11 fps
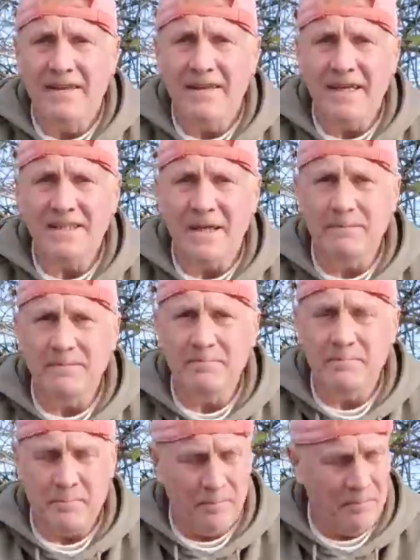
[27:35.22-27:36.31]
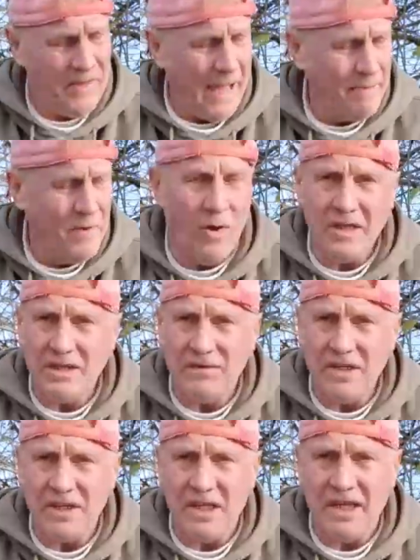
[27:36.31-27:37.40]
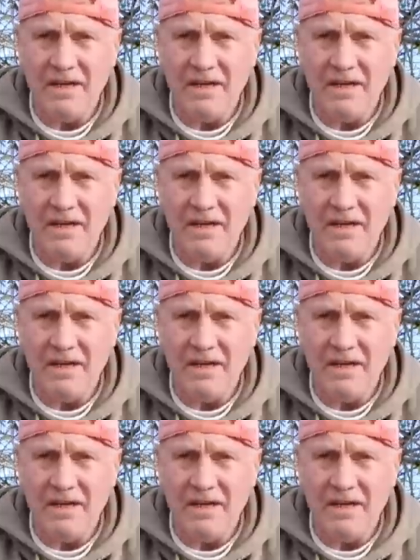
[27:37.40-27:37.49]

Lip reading: there's some damn nice fish in